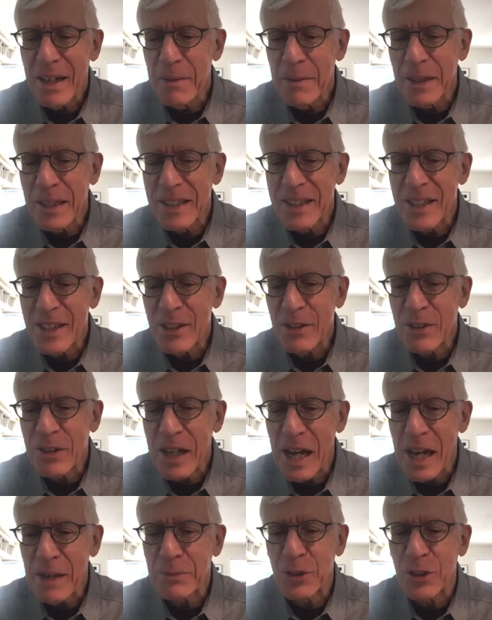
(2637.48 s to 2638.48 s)
think you
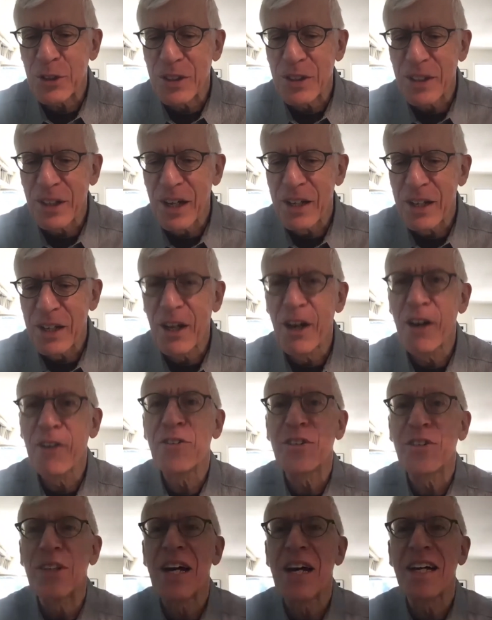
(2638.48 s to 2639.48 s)
captured an
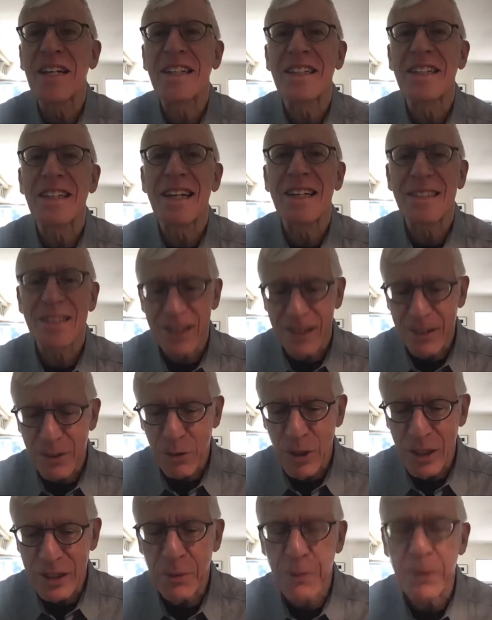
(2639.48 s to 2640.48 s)
awful lot in that
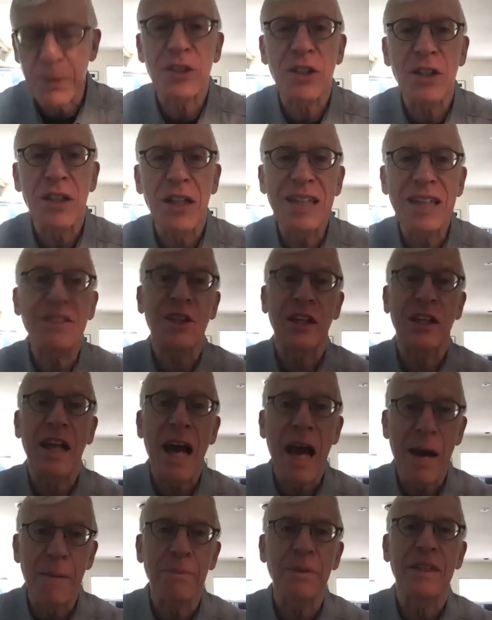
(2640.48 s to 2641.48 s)
question, because a lot's going to
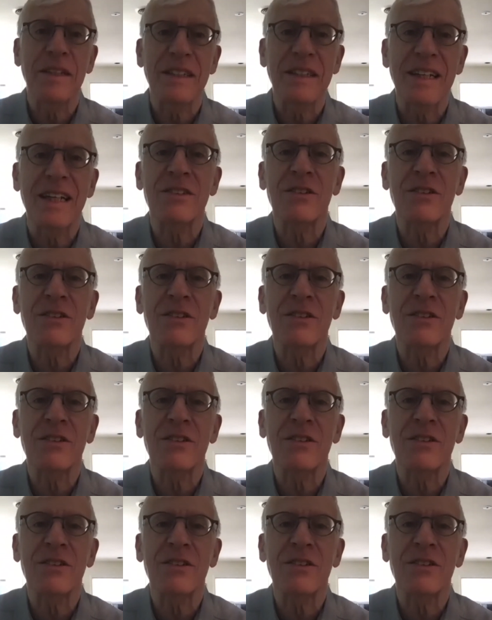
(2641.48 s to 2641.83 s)
happen in the next